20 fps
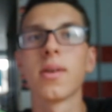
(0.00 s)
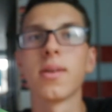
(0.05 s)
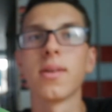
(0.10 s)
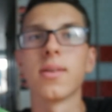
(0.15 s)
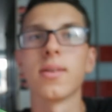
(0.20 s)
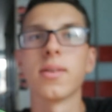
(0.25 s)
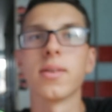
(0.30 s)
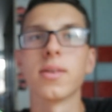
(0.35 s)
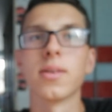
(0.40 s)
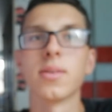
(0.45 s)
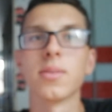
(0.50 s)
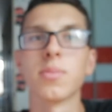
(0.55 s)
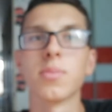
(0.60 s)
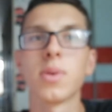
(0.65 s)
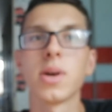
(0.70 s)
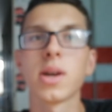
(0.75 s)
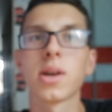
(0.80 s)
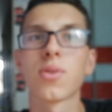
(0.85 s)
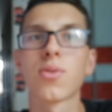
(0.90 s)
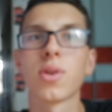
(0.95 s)
uh,
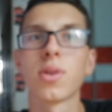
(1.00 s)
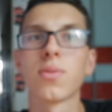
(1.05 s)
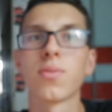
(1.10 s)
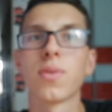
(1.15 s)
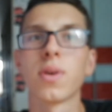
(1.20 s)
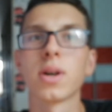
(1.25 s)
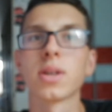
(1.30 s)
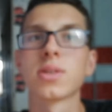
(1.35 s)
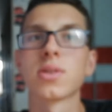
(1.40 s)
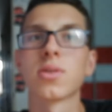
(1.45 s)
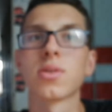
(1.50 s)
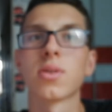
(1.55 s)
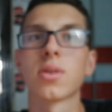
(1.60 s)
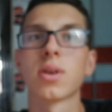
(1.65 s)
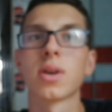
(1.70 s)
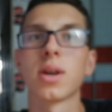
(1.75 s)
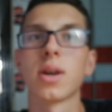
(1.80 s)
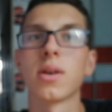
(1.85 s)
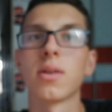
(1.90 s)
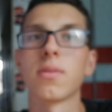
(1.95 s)
my grandfather
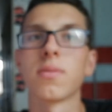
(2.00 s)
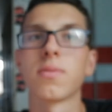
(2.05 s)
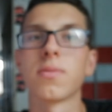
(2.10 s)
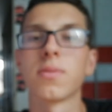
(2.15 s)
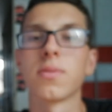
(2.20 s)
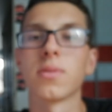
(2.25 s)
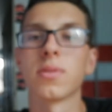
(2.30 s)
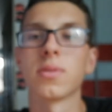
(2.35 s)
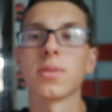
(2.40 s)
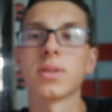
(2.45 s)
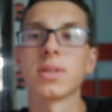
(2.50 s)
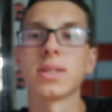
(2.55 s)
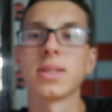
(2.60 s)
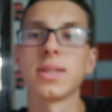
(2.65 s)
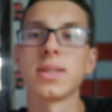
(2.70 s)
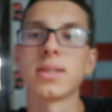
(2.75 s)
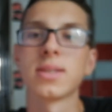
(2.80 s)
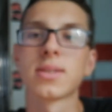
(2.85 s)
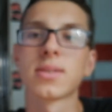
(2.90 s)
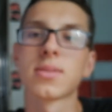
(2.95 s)
have uh,
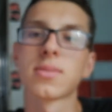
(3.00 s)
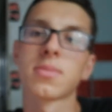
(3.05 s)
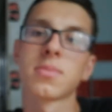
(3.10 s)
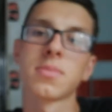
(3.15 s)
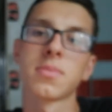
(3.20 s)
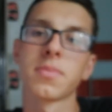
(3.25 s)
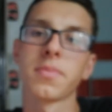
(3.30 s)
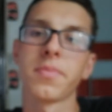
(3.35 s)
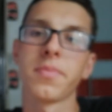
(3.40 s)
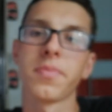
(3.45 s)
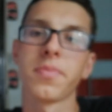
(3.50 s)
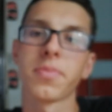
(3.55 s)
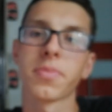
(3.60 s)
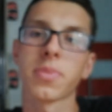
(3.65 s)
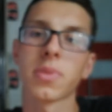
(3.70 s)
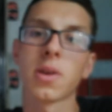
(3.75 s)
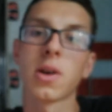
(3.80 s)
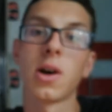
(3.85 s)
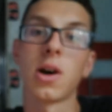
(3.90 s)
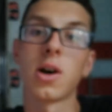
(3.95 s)
this
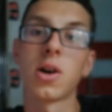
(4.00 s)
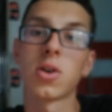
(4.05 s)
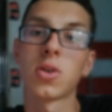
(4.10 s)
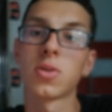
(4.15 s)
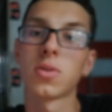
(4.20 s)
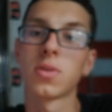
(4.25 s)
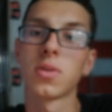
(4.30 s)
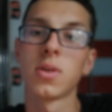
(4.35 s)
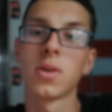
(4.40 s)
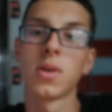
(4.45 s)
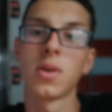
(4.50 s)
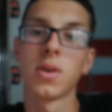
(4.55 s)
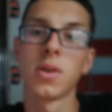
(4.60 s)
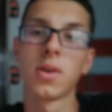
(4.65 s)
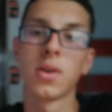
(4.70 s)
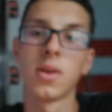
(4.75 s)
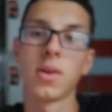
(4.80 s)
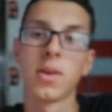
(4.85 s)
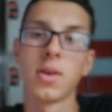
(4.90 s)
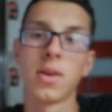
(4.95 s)
car
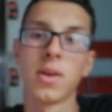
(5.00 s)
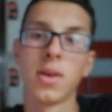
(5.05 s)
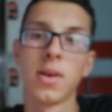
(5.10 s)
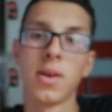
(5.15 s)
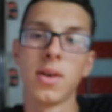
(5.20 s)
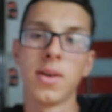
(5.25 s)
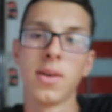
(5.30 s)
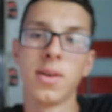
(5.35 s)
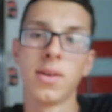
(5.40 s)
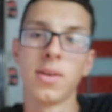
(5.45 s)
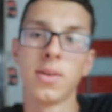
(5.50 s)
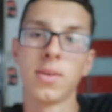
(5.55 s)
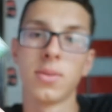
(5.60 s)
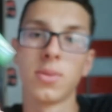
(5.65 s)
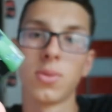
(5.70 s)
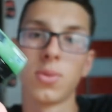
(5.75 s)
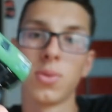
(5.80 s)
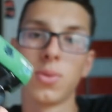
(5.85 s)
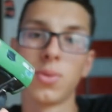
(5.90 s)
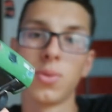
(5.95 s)

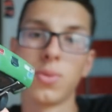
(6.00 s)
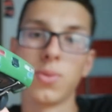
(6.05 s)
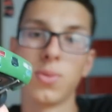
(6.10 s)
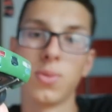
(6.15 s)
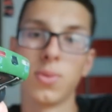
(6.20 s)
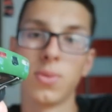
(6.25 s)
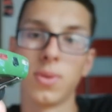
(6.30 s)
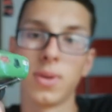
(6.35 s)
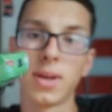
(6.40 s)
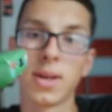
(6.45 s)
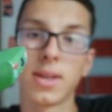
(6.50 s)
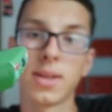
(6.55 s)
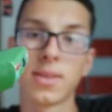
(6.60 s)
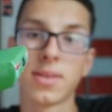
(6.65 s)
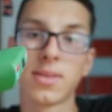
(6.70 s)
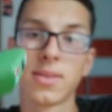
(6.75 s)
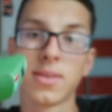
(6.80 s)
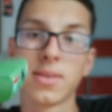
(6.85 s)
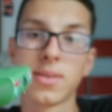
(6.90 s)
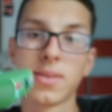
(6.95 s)
oh
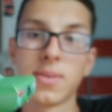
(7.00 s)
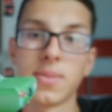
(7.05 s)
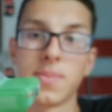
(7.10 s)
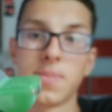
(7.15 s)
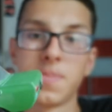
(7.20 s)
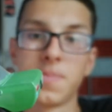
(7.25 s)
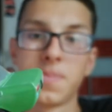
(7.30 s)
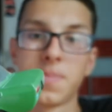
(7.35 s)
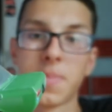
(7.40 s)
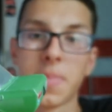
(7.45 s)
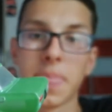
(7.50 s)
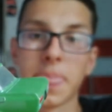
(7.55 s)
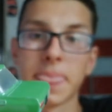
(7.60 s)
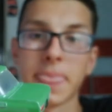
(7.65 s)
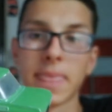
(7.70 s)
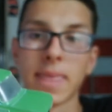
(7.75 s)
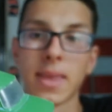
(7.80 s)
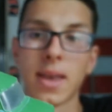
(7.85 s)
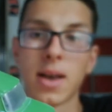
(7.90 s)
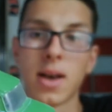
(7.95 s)
and uh,
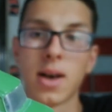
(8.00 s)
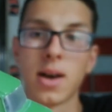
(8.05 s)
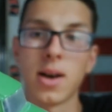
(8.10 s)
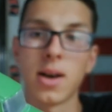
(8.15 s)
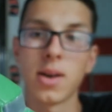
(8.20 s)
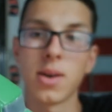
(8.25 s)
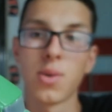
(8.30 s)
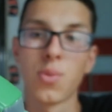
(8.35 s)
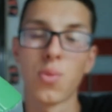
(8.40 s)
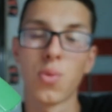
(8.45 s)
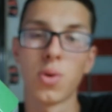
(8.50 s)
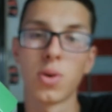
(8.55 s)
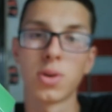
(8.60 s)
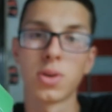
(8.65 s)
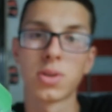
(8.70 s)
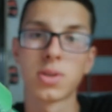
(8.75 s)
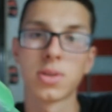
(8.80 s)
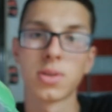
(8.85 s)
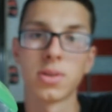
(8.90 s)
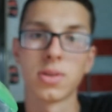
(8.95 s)
I
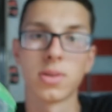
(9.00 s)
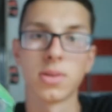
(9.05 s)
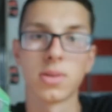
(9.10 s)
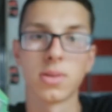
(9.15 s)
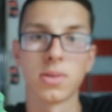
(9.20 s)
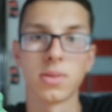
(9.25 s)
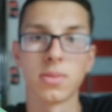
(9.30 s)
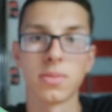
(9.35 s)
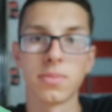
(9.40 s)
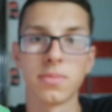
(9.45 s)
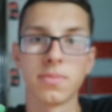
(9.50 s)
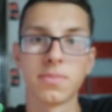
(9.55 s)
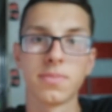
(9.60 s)
want to uh,